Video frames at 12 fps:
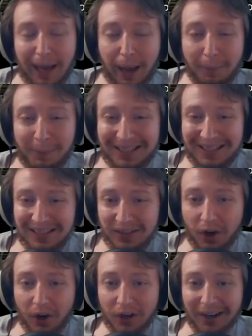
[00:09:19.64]
Abysses
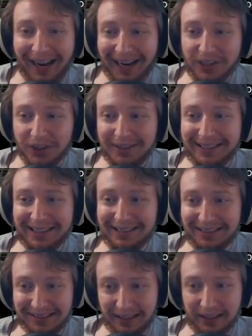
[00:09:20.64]
are actually
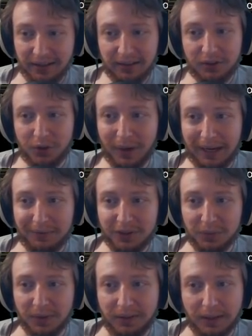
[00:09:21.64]
insane. You have to
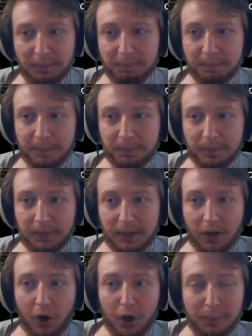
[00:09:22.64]
run them.
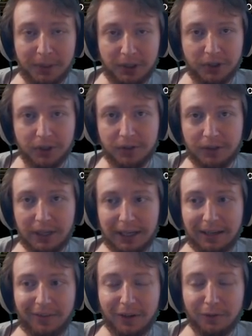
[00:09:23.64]
Harbingers.
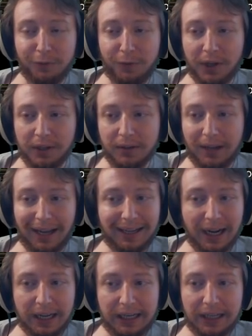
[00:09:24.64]
They're fun. I
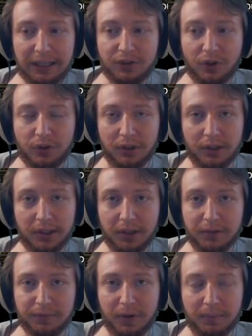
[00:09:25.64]
got an Exalt
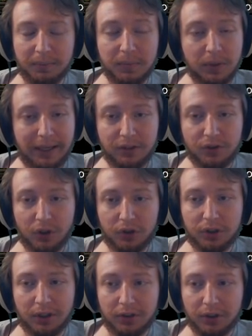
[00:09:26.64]
earlier from an Exalt
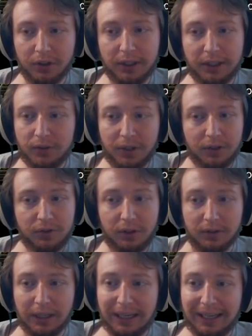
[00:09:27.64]
shard turning into an
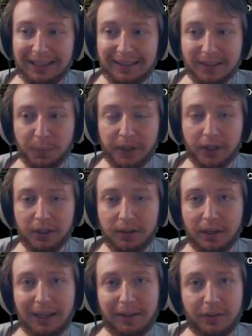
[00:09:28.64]
Exalt. That's pretty good.
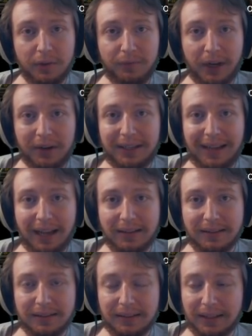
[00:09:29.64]
They're very
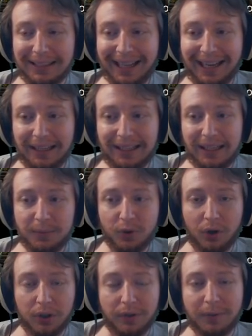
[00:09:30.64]
dense, and it keeps
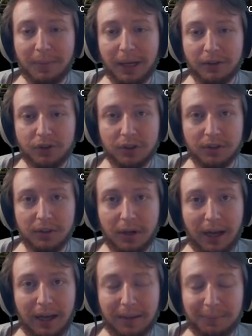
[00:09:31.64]
all the monster
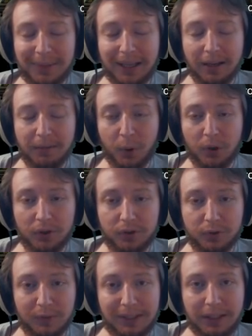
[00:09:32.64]
uh, beyond portals
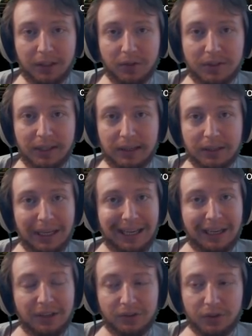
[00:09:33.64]
really close together.
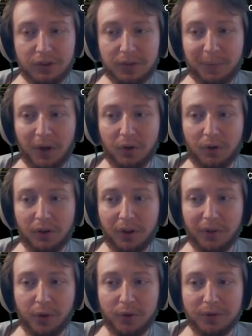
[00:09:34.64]
So you spawn all
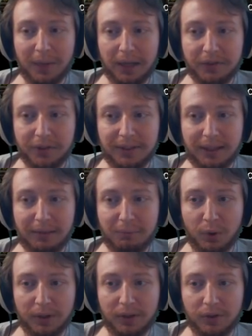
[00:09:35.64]
of those monsters and get
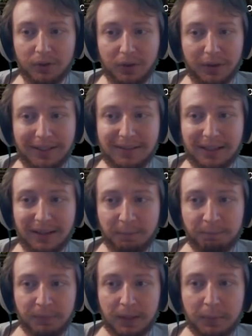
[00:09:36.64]
more kills. All right, sick.
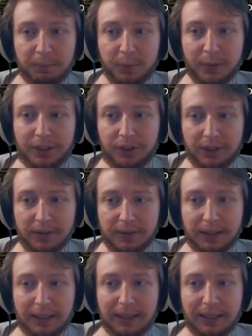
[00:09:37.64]
Breaches.